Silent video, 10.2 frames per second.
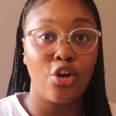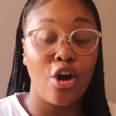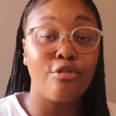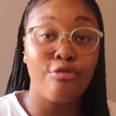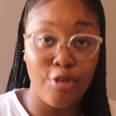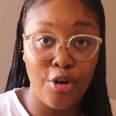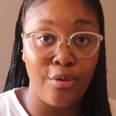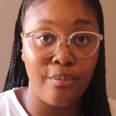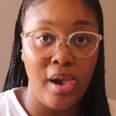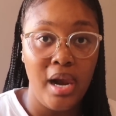
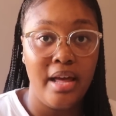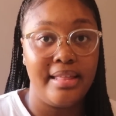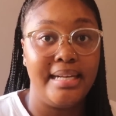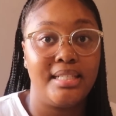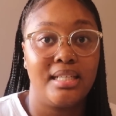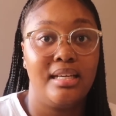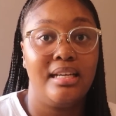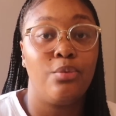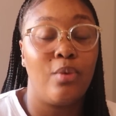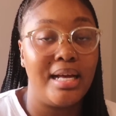confirm that
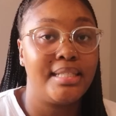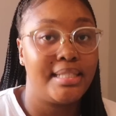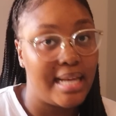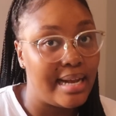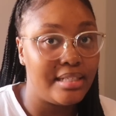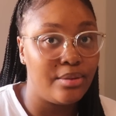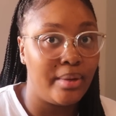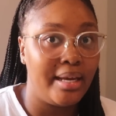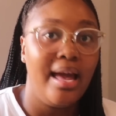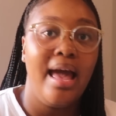it was
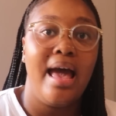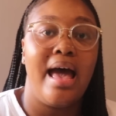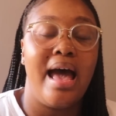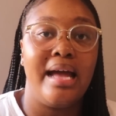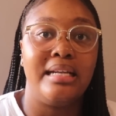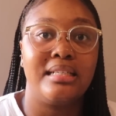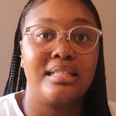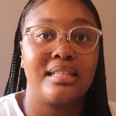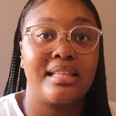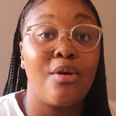Tandiwe. And
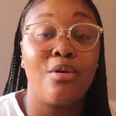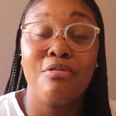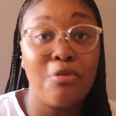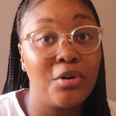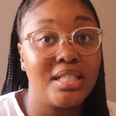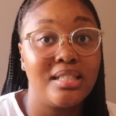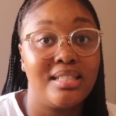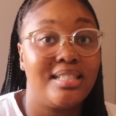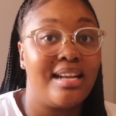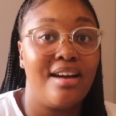they were
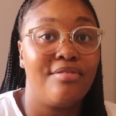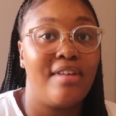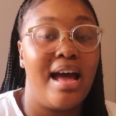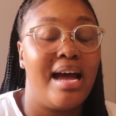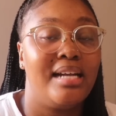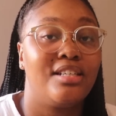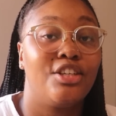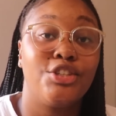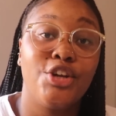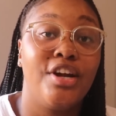fortunate enough, and
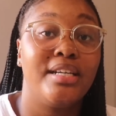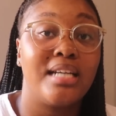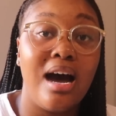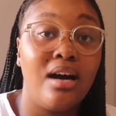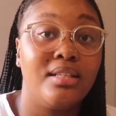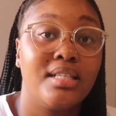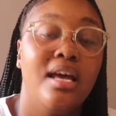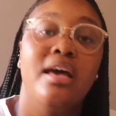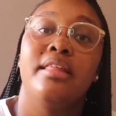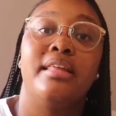it turned out
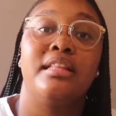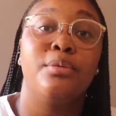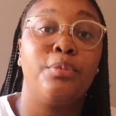that the